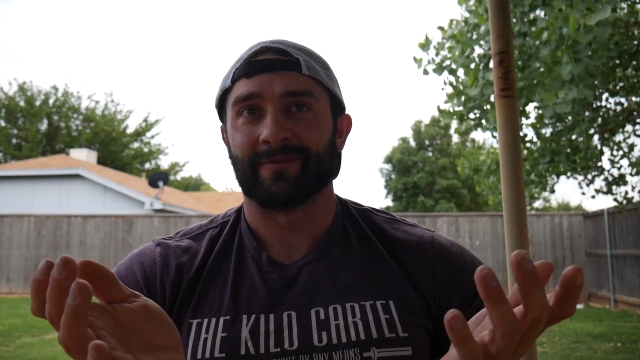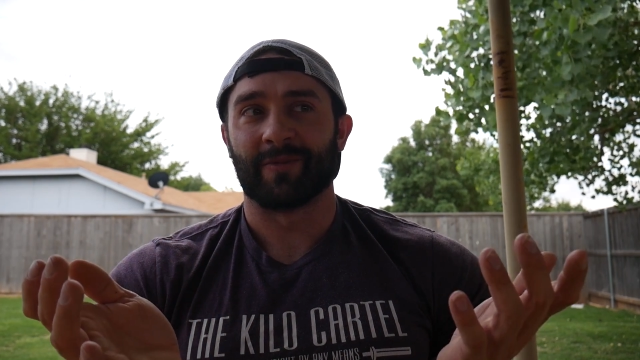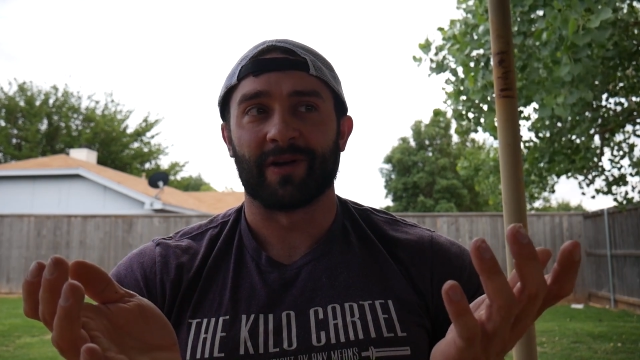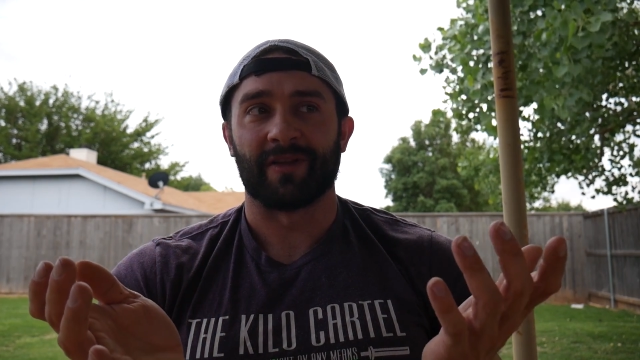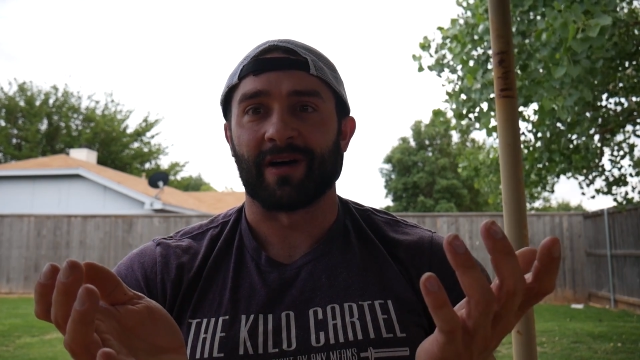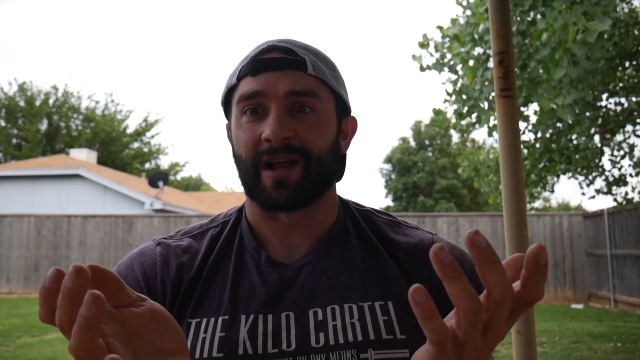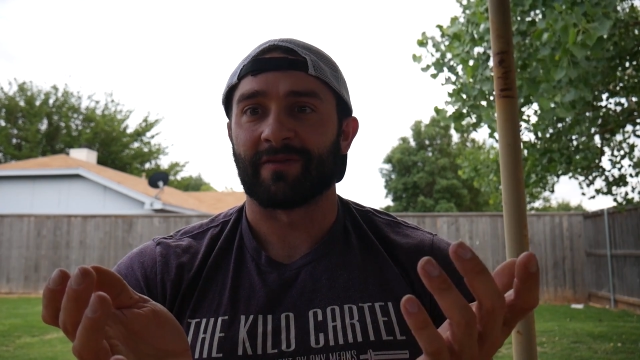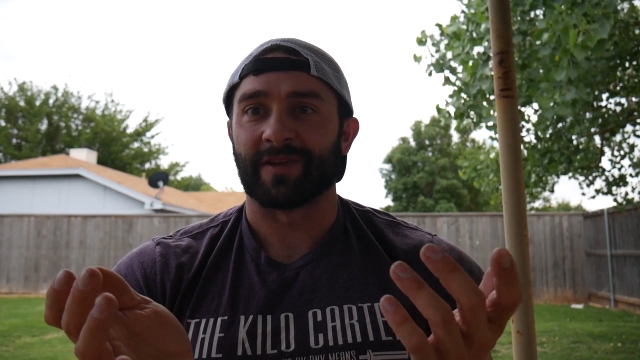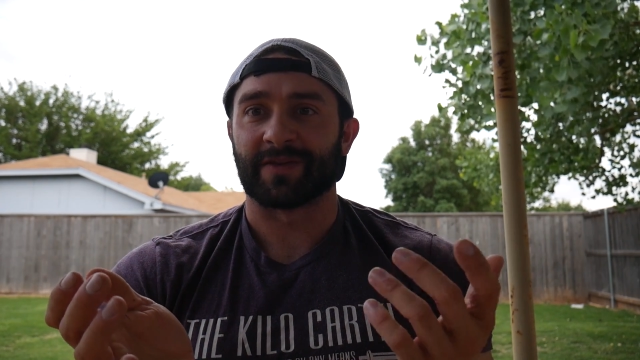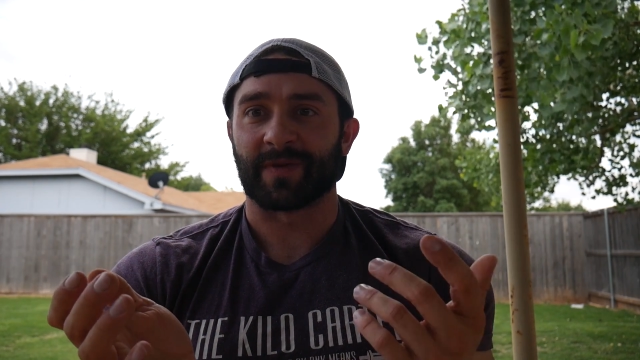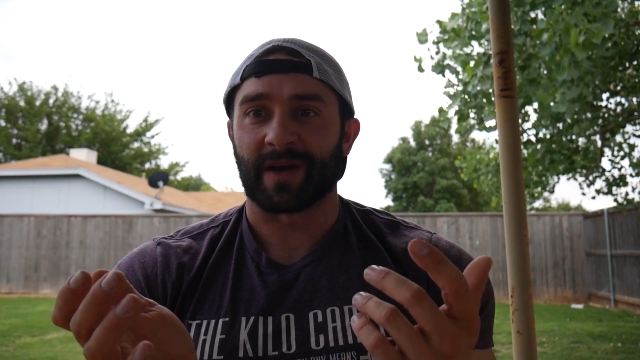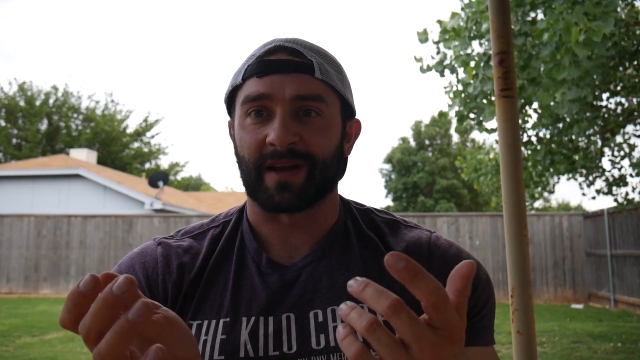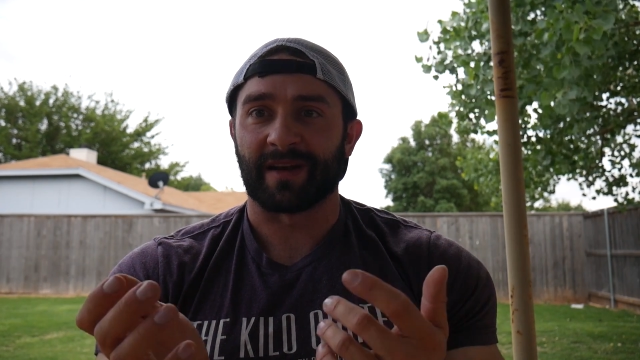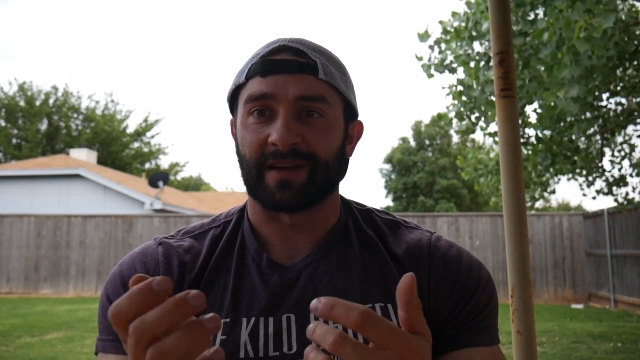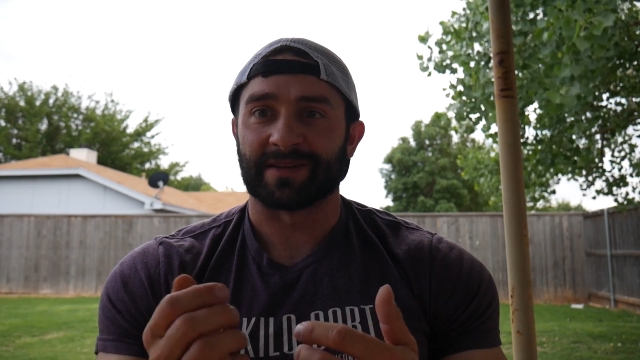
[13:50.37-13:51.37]
what a lot of us
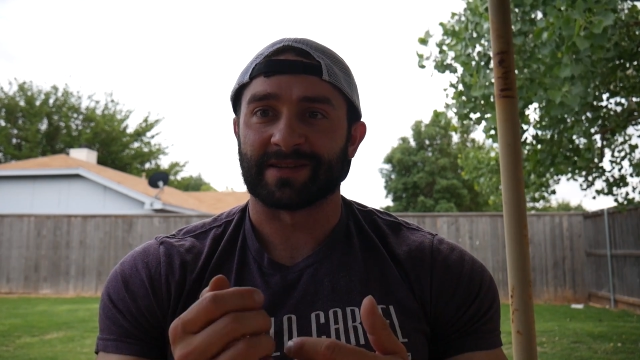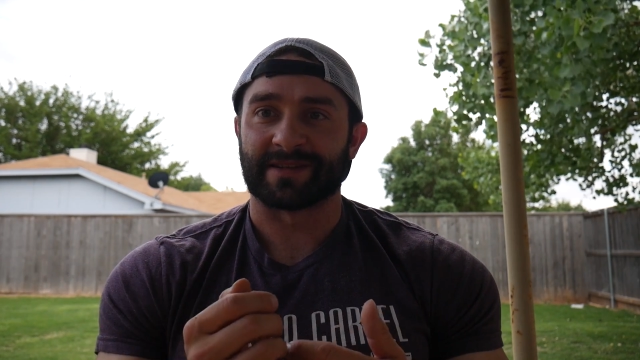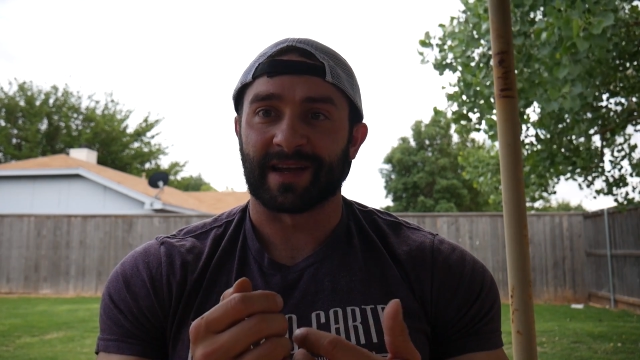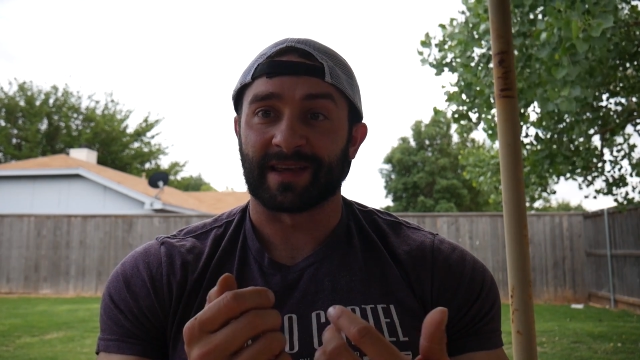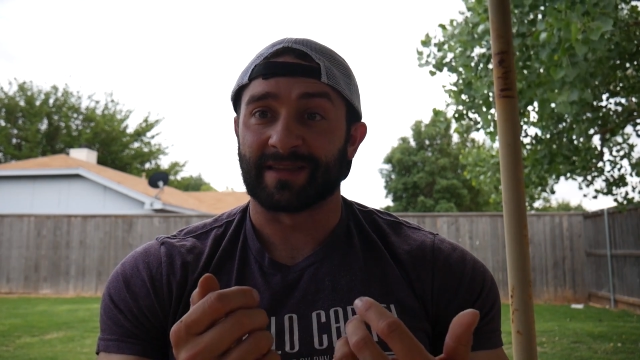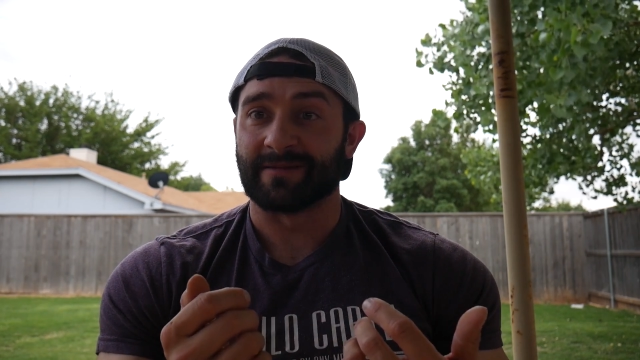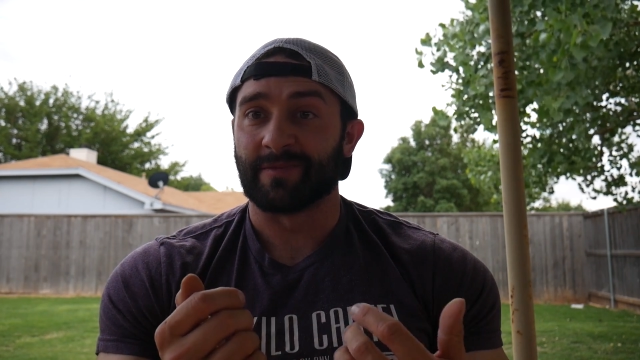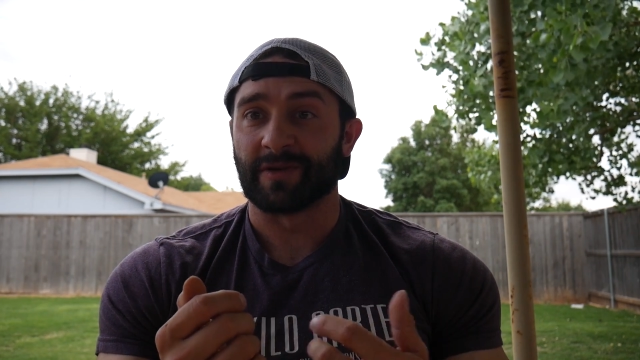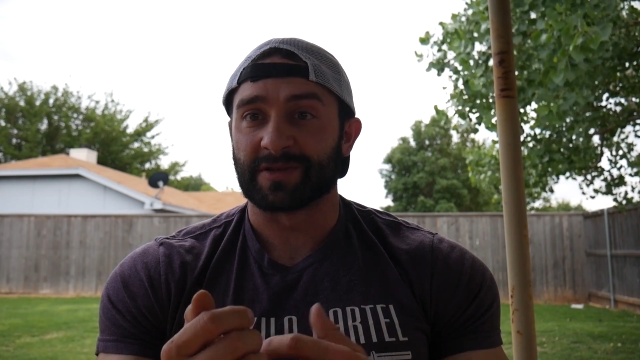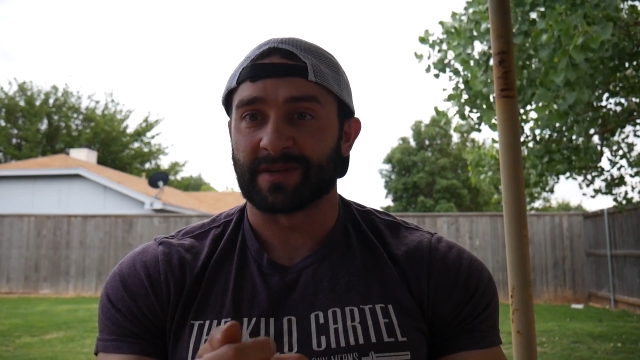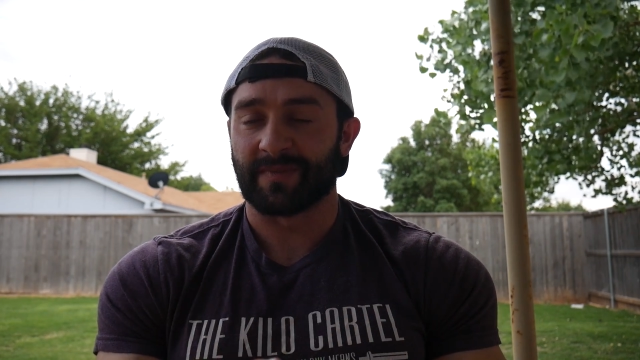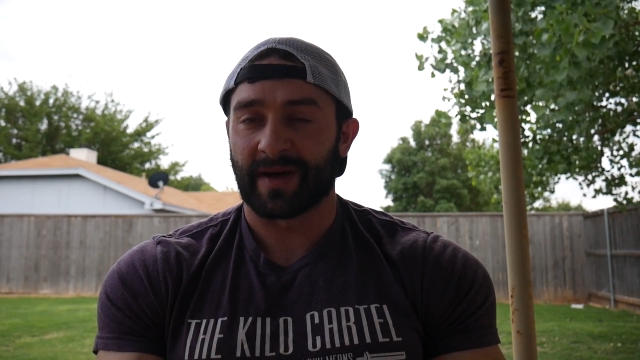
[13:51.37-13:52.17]
recognize as like the most